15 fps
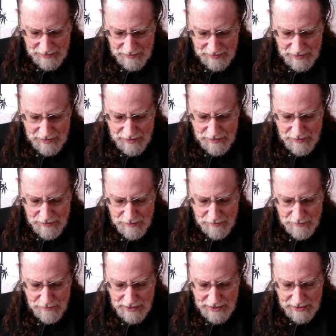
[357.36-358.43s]
Oh,
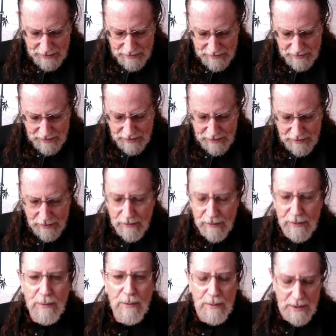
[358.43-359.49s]
man. I
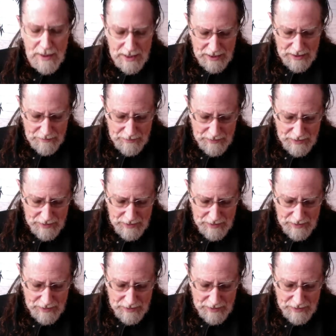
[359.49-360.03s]
totally screwed that up.